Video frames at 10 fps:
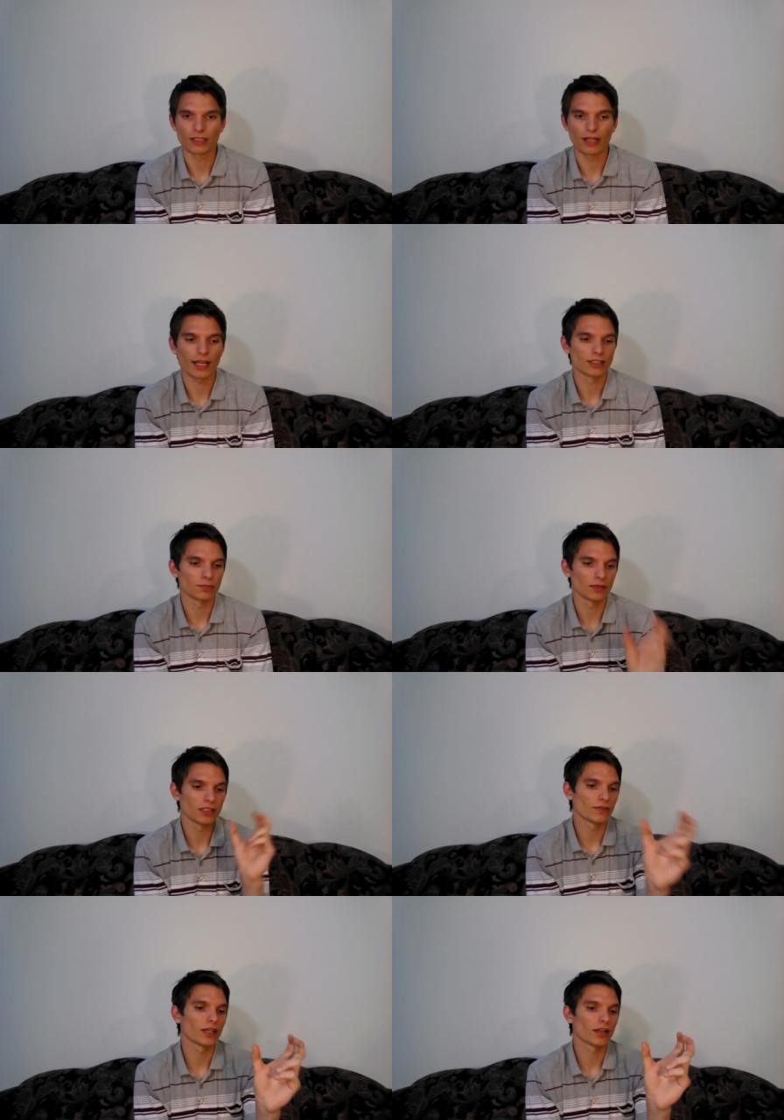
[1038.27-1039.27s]
And that is
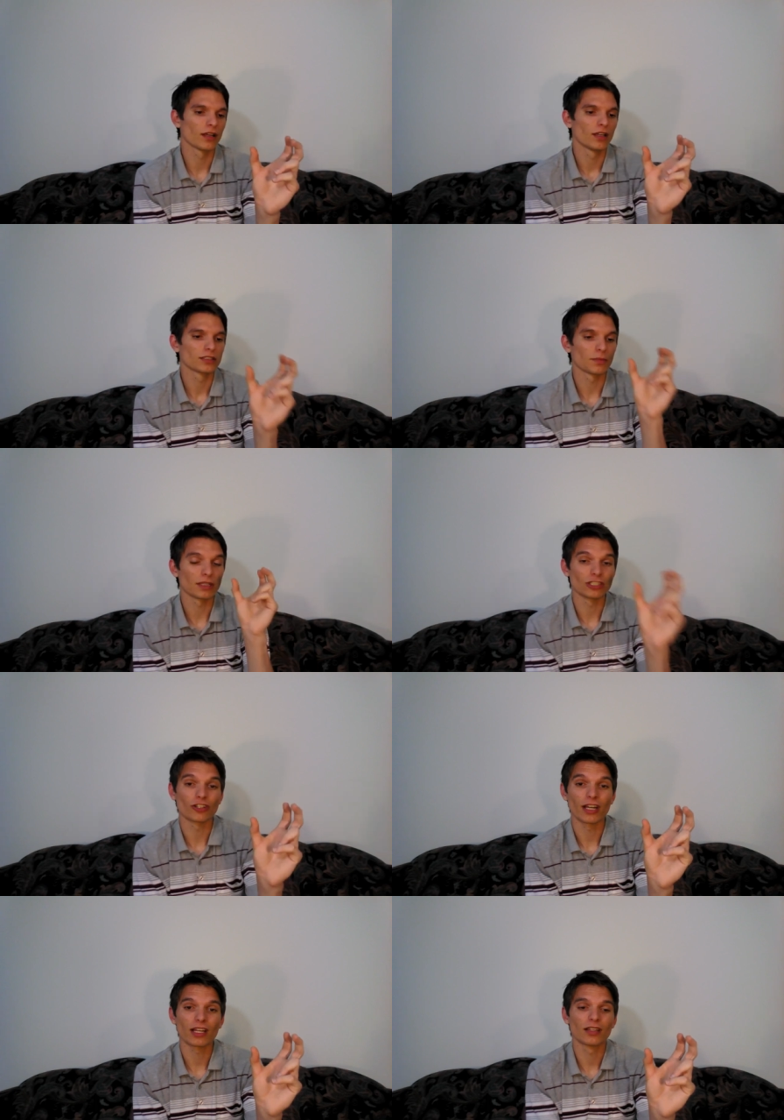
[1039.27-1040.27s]
believing something in
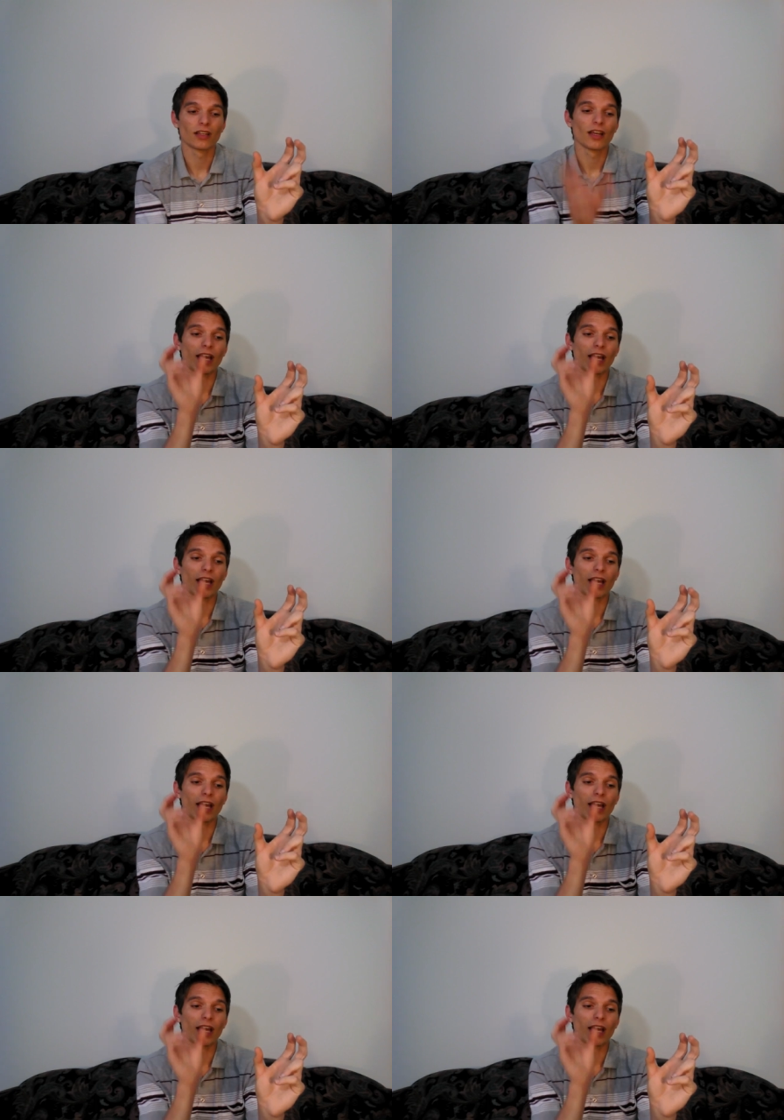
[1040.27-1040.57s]
your head,